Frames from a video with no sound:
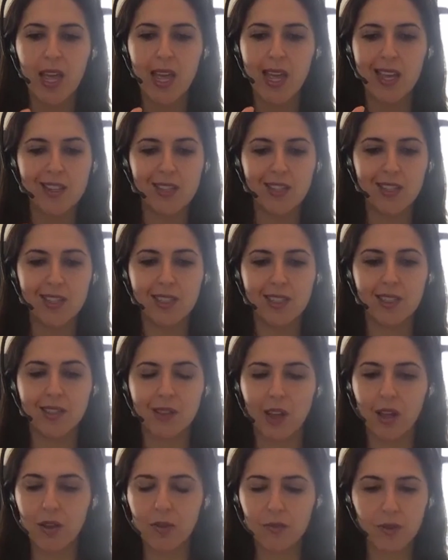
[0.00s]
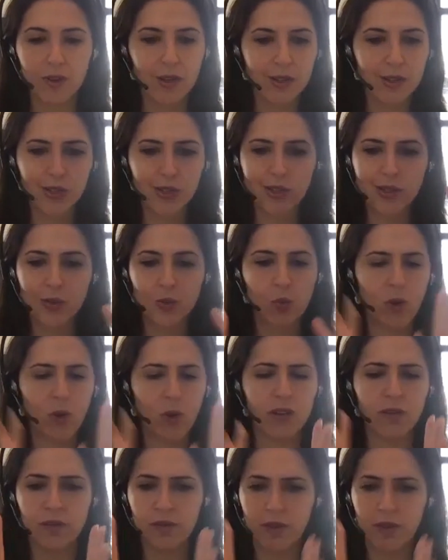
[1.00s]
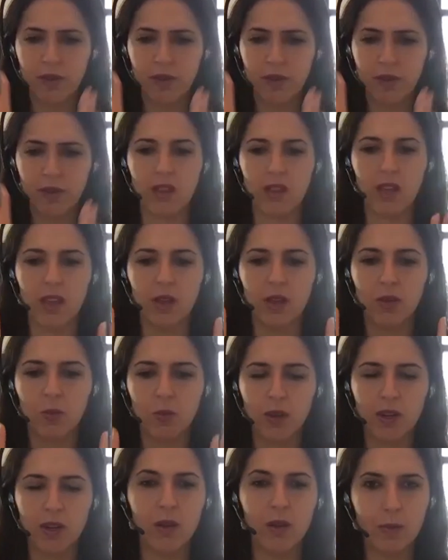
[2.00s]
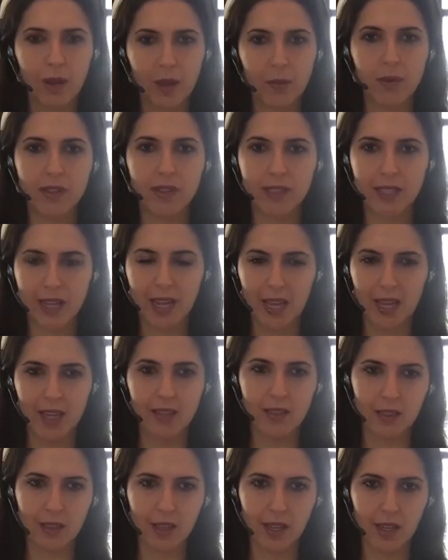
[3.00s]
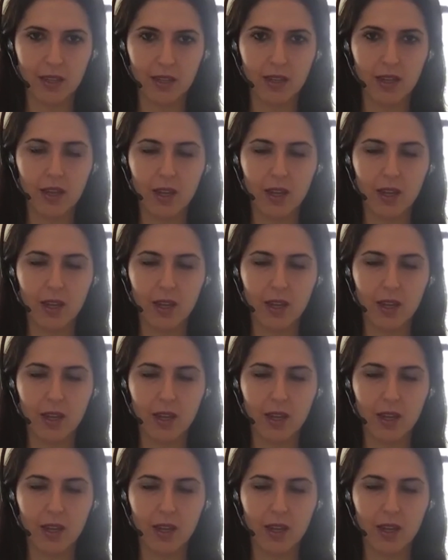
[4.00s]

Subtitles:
And she says, all fears are just one fear, that you wouldn't be able to handle it.